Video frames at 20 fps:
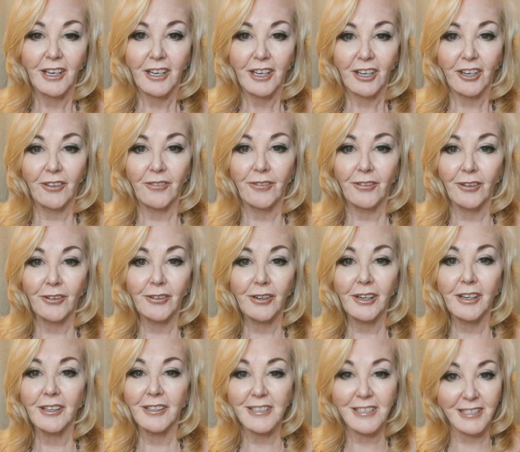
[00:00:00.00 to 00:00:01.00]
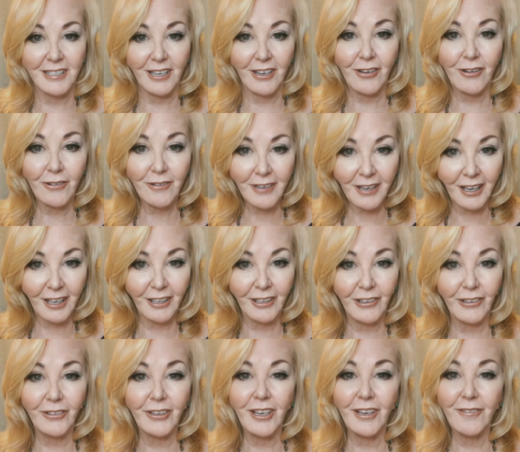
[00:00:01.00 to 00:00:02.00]
if you're single and
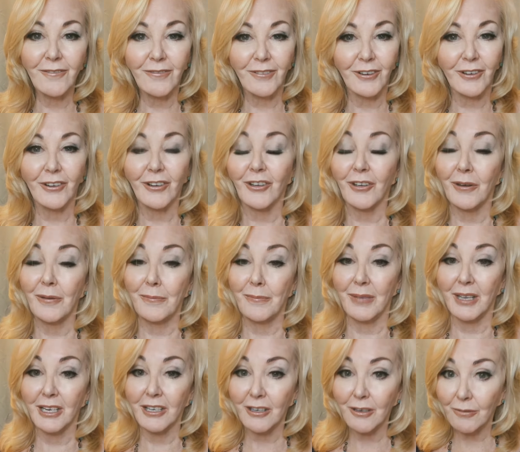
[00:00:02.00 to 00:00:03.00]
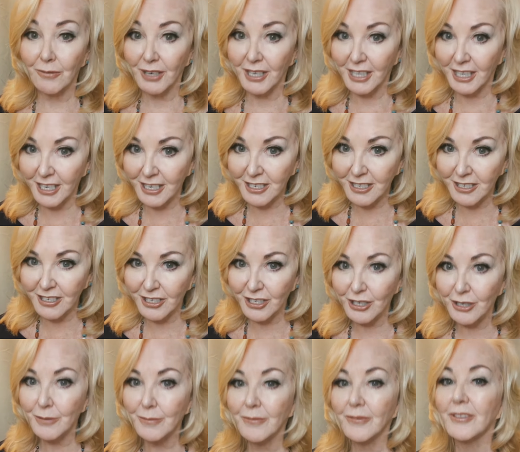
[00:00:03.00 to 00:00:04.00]
looking for a committed
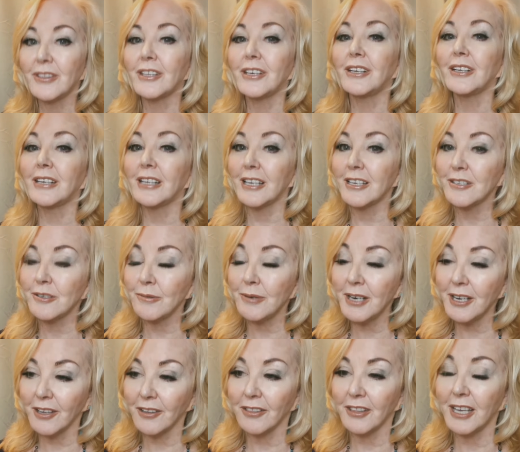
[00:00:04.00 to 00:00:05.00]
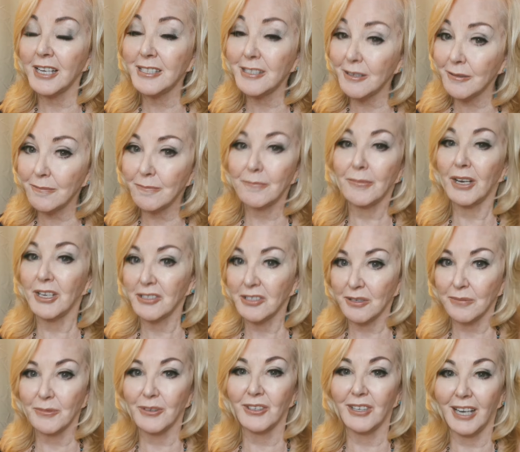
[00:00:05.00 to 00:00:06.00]
relationship, then guess what? That's
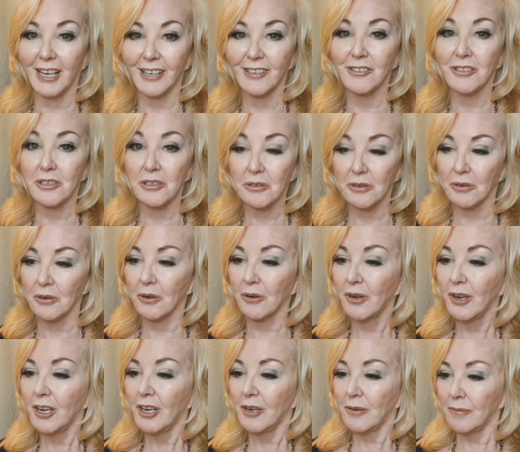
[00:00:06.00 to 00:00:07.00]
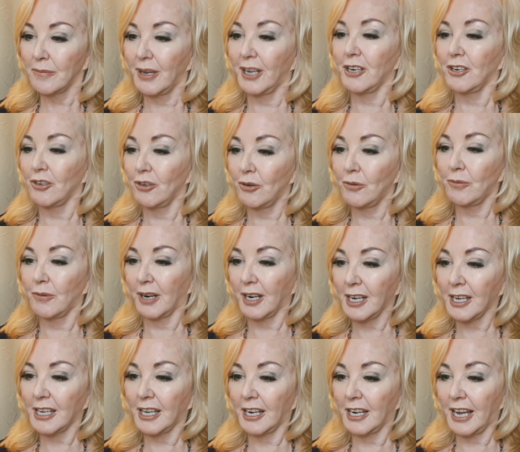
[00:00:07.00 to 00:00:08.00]
possible now too. But you want
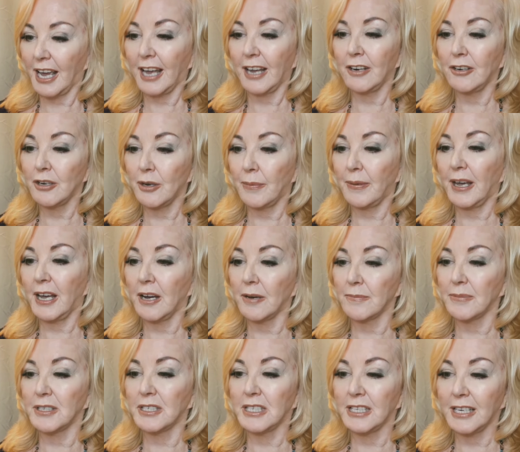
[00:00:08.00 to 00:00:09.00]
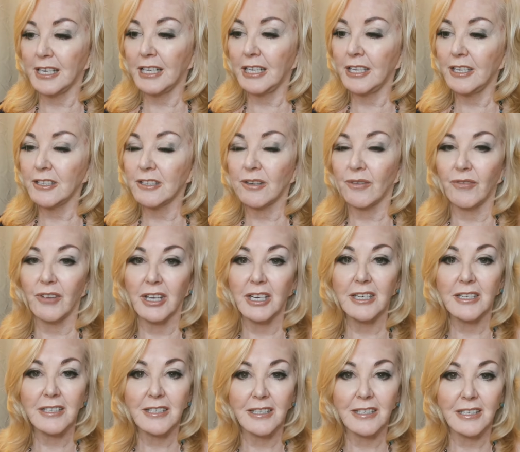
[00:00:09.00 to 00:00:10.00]
to get it out and about, particularly as
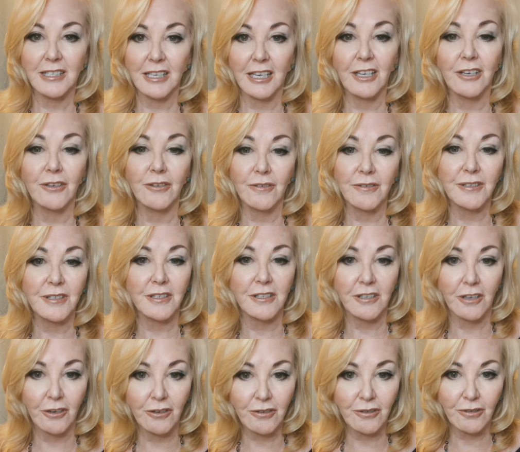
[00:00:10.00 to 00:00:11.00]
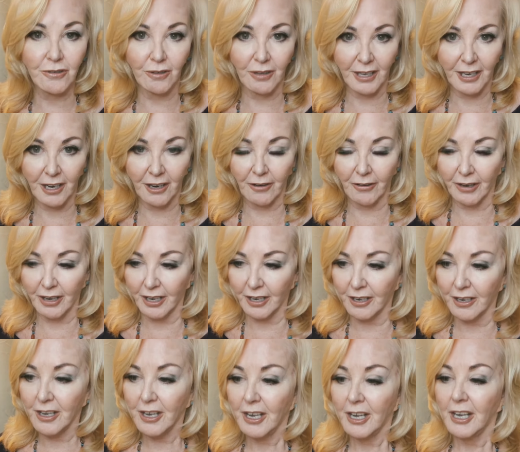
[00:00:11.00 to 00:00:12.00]
Venus is in your social
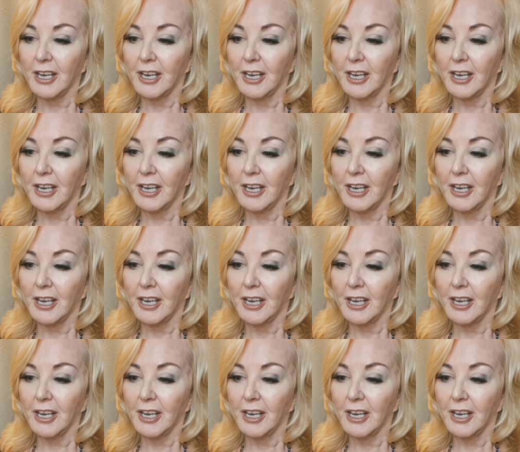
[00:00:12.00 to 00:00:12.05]
area.